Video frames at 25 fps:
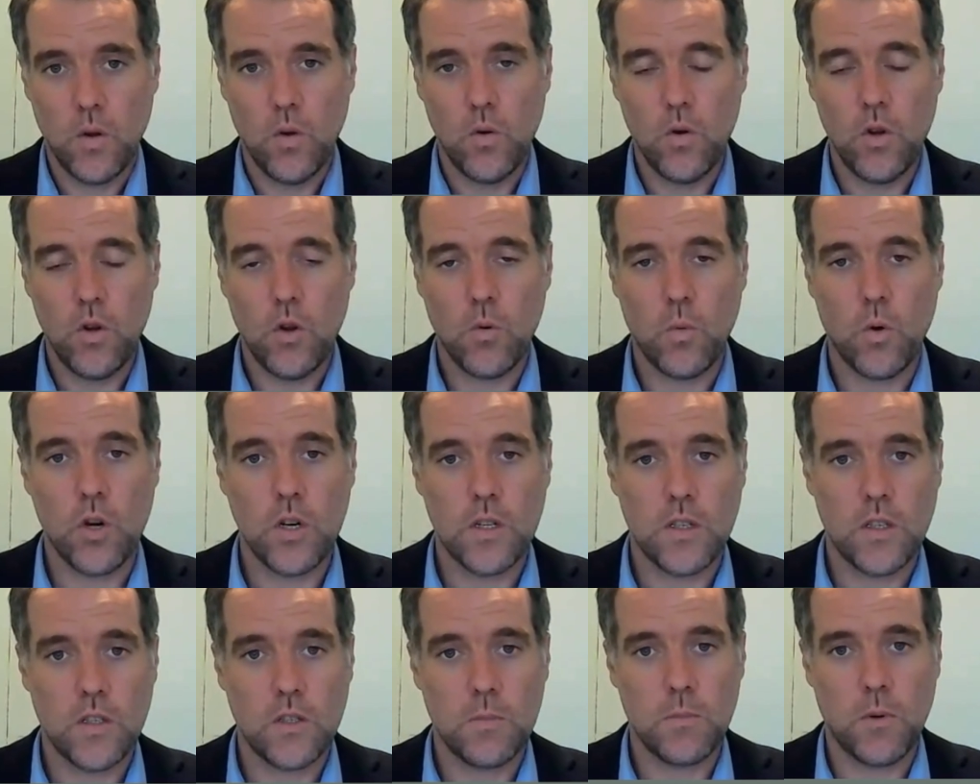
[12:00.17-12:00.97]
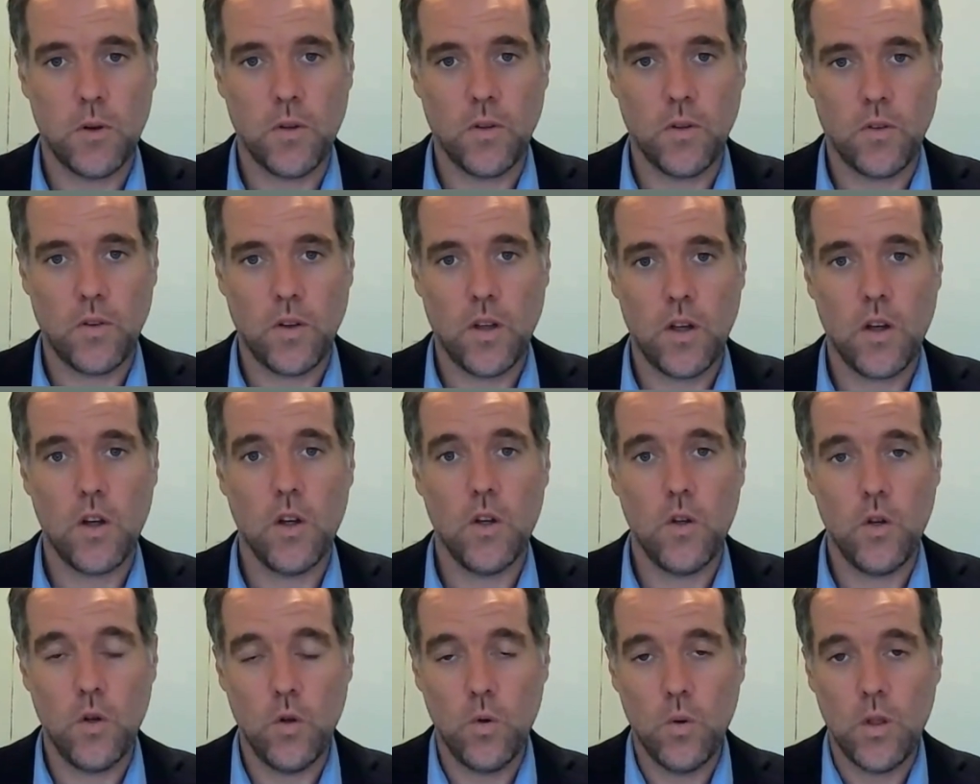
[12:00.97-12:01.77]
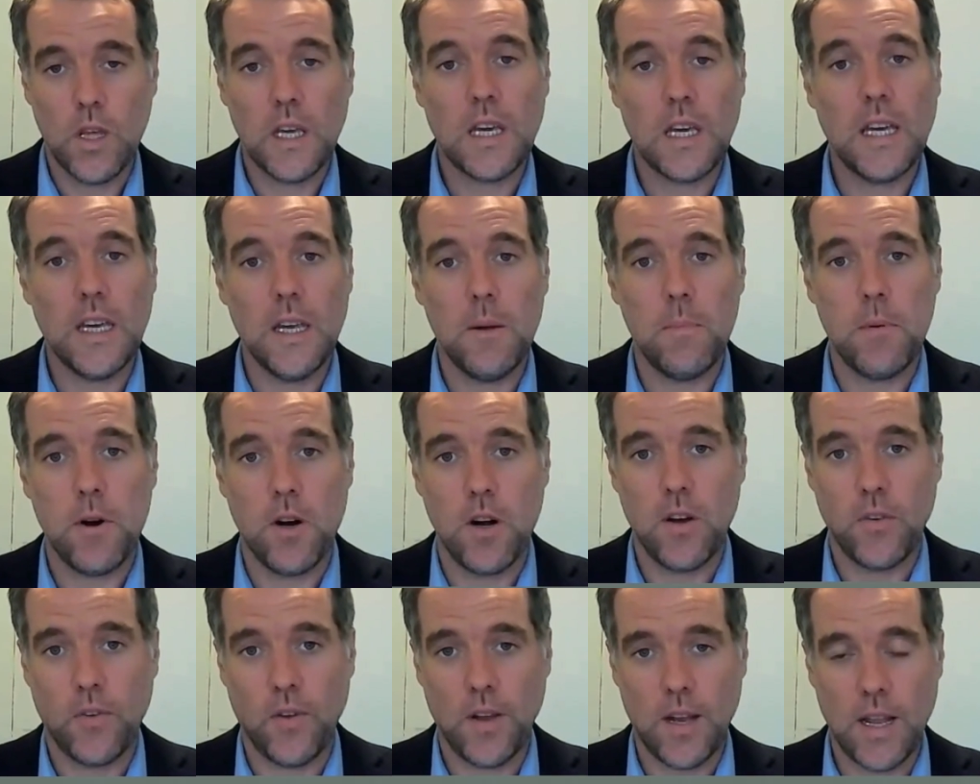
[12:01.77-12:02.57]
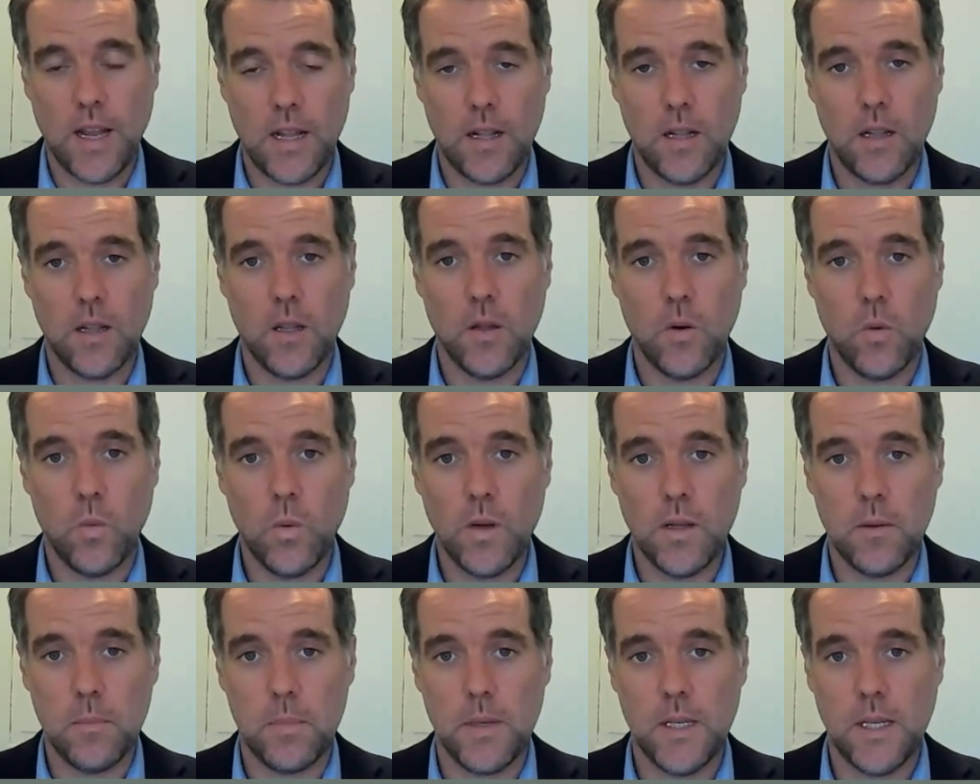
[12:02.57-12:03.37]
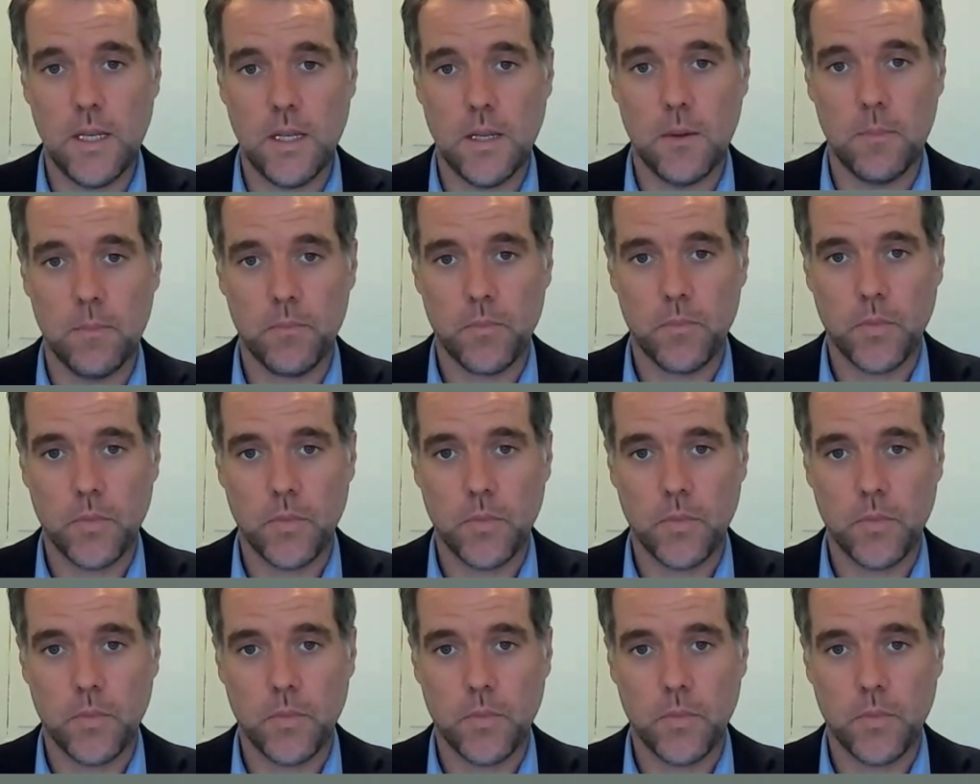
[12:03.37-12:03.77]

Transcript: who you're wanting to sponsor, who the key personnel will be.